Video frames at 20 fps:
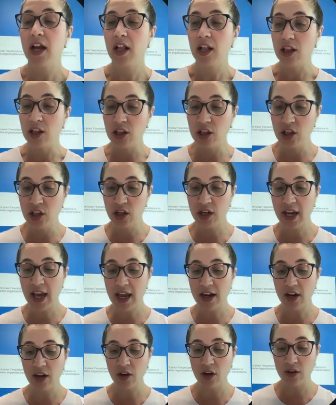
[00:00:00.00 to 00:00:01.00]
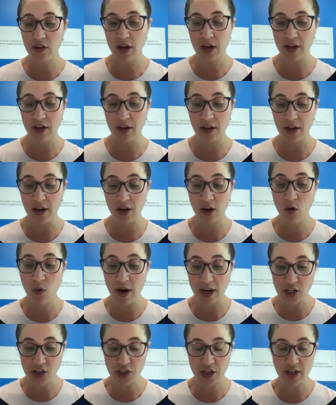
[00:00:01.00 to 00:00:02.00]
Look at a
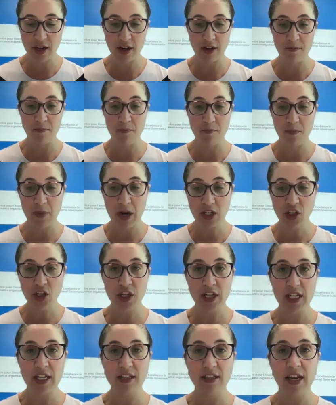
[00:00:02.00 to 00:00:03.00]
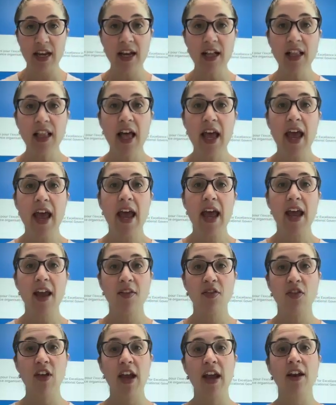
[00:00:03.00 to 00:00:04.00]
question in much detail
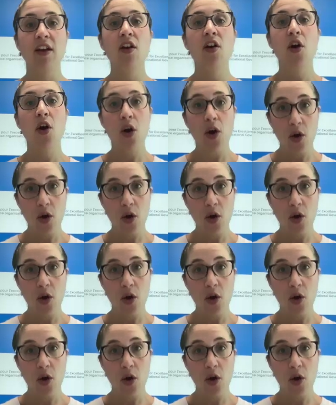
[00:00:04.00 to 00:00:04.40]
and then